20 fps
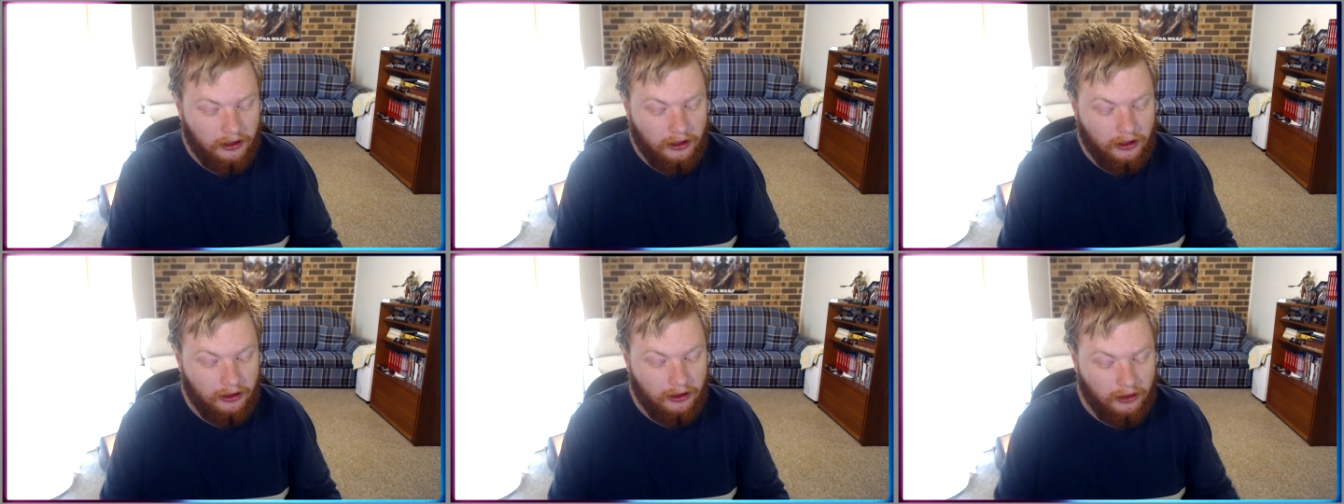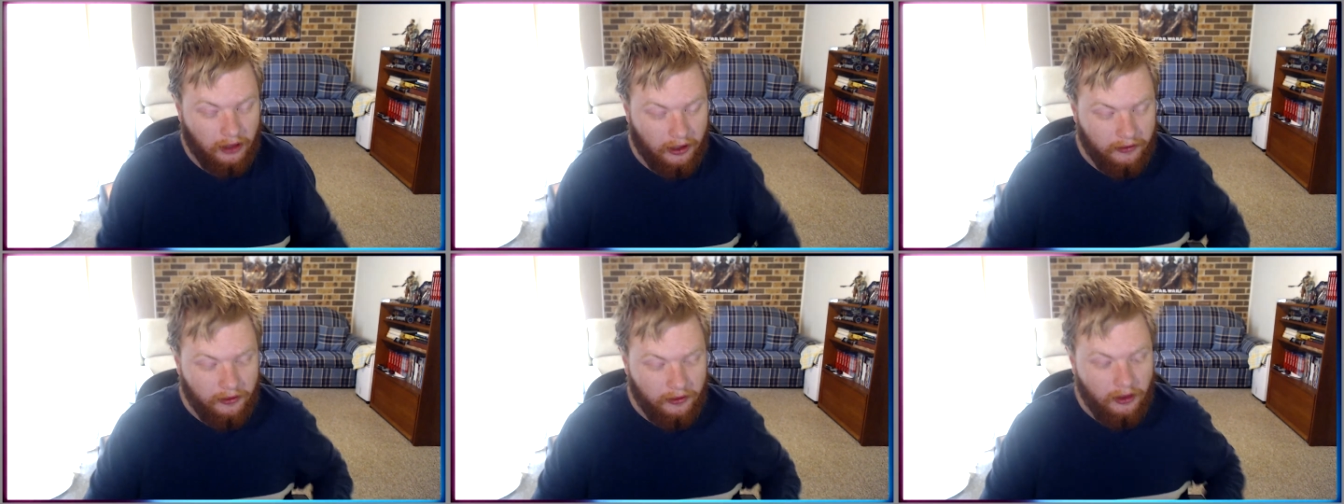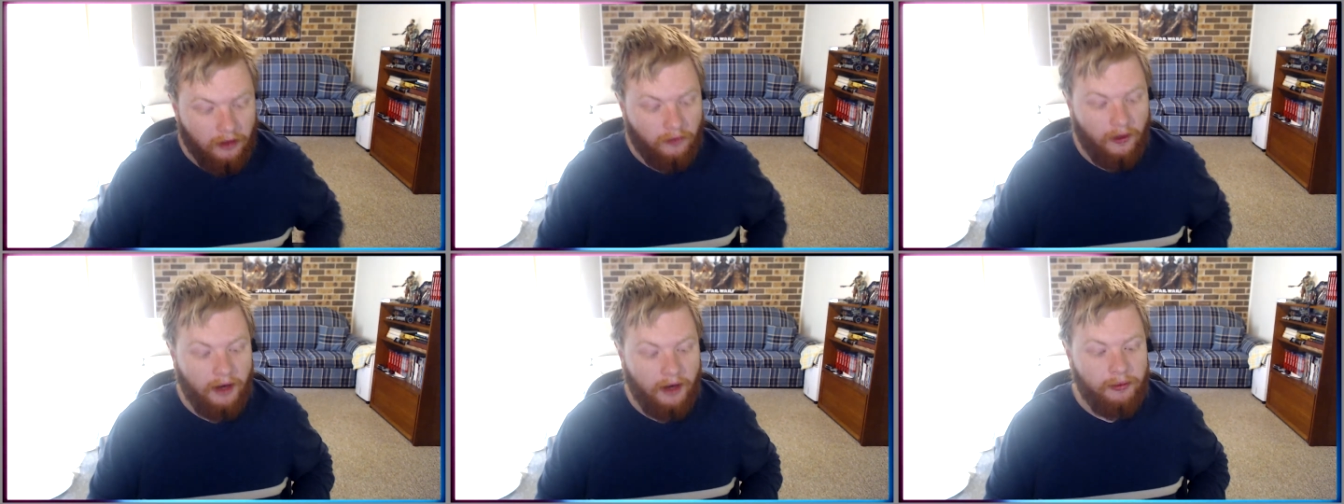like
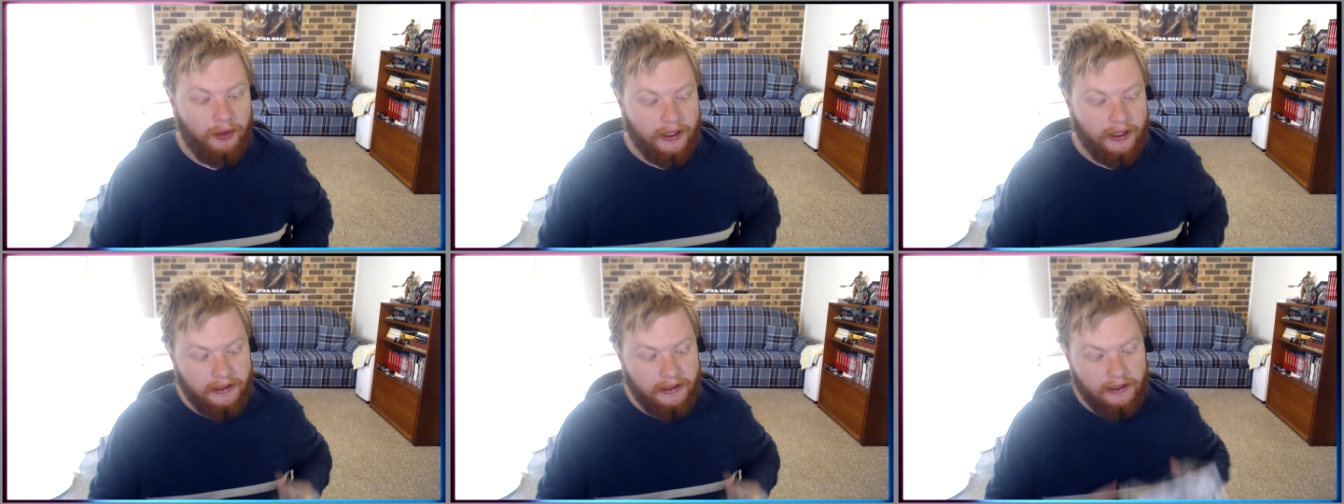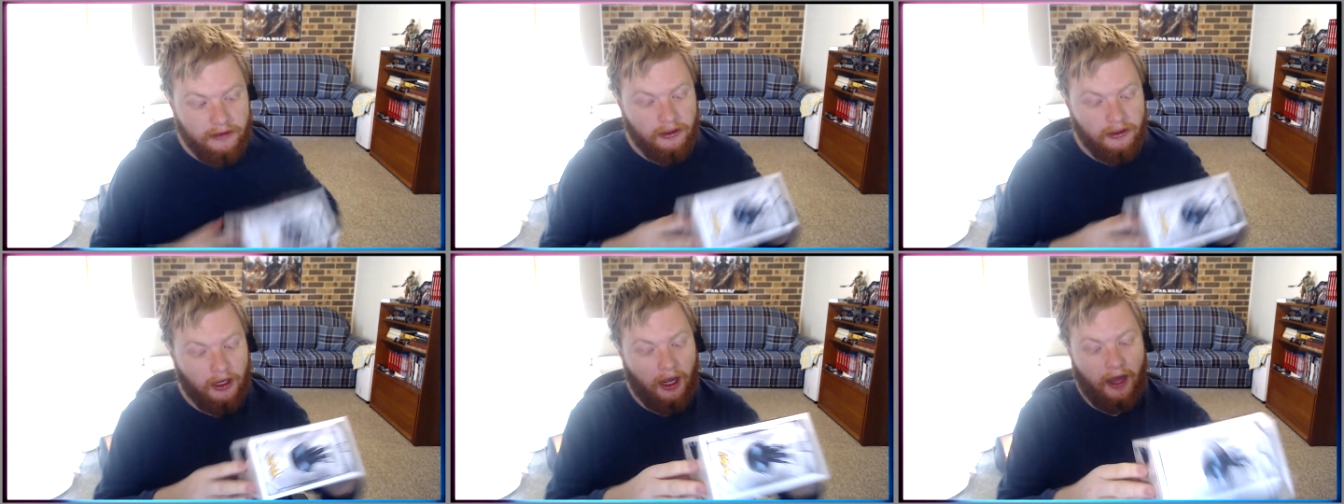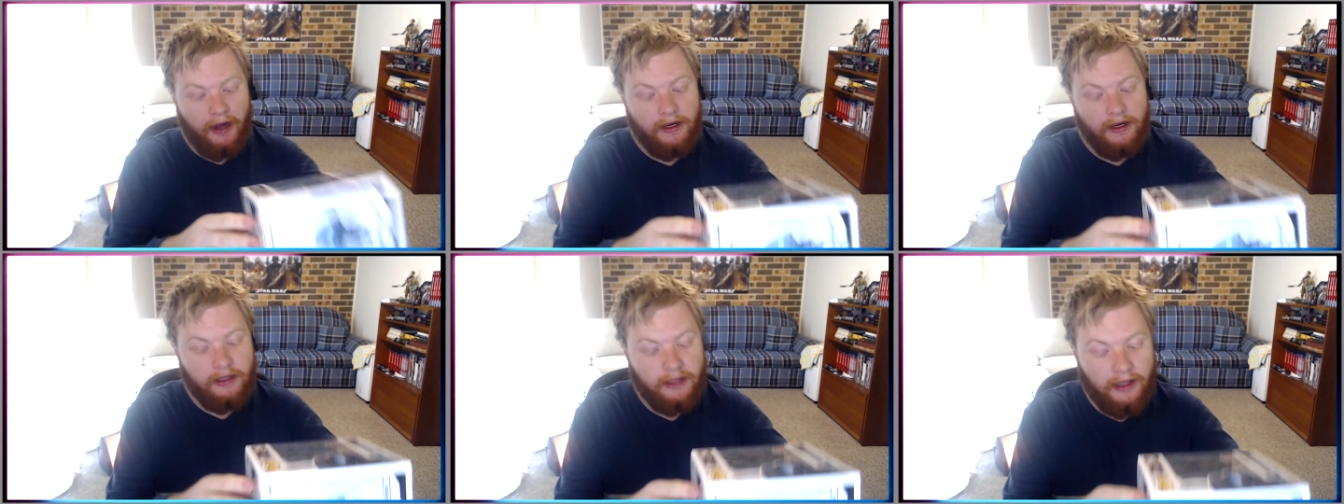reprinted,
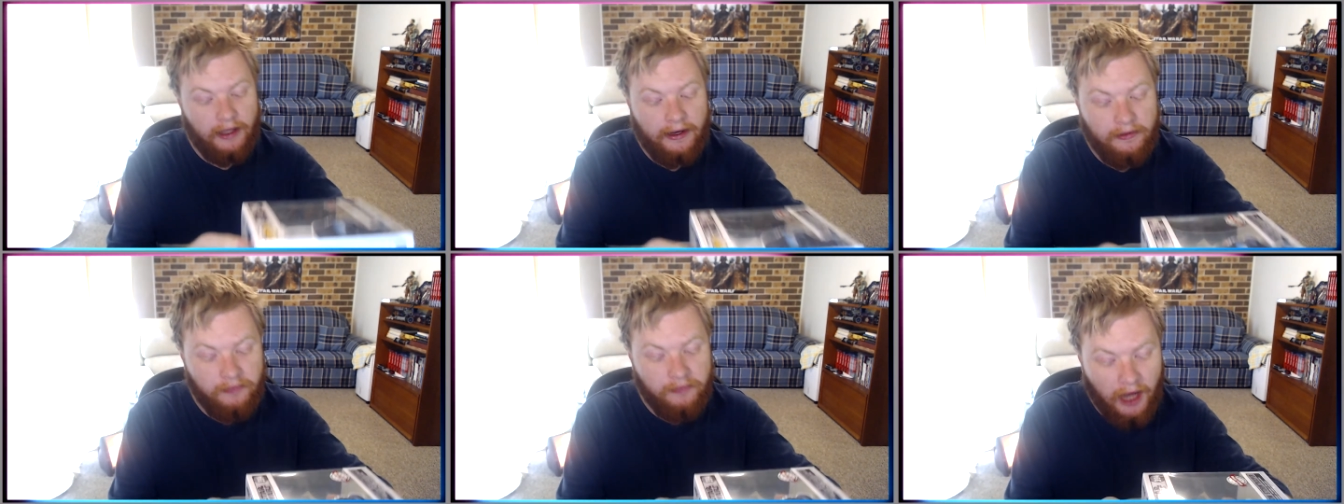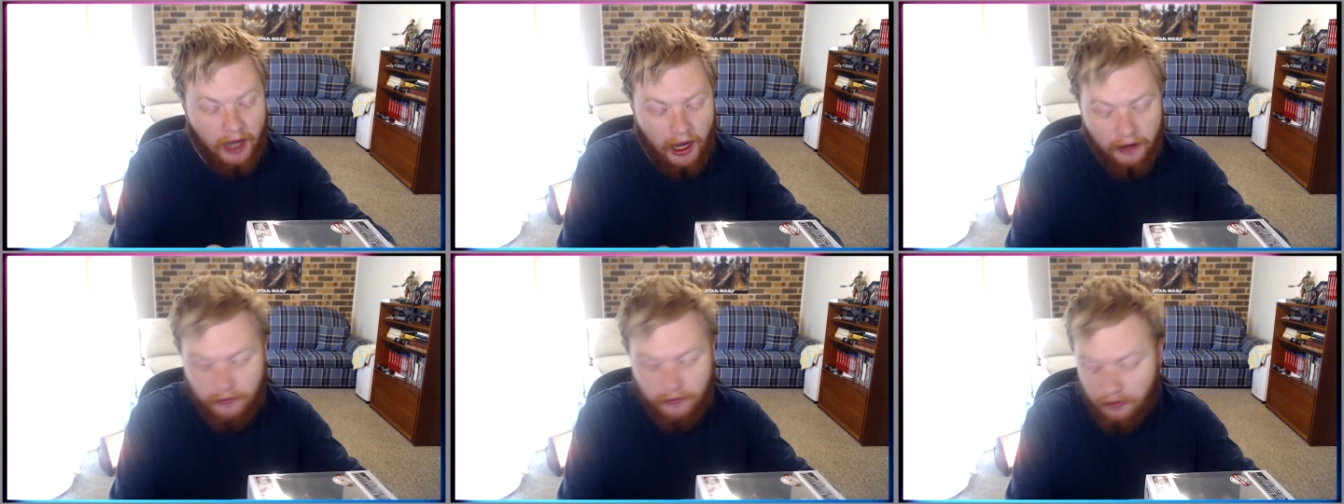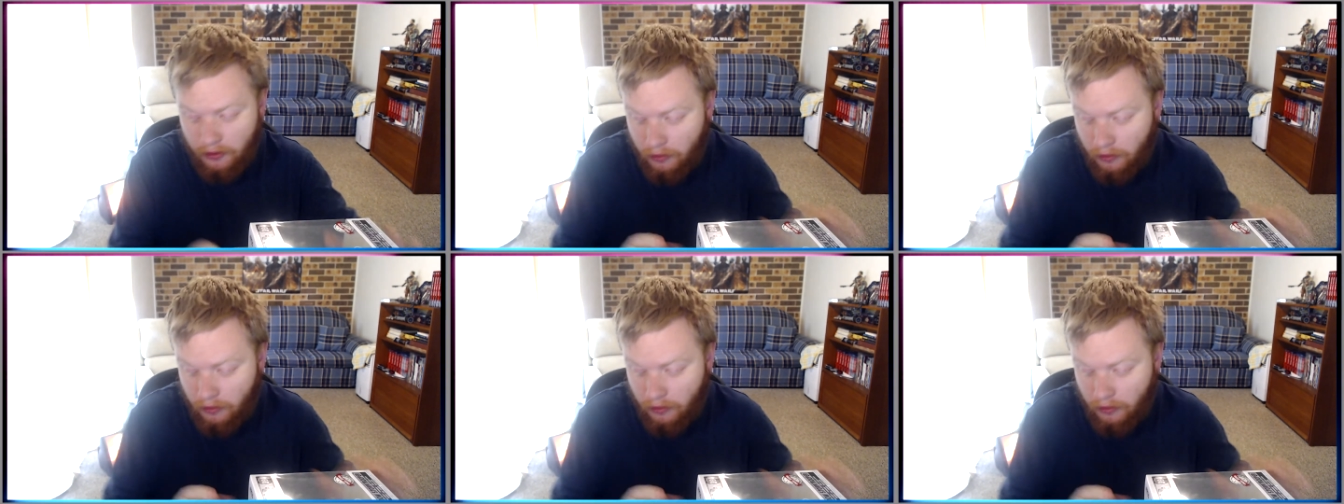and then Marvel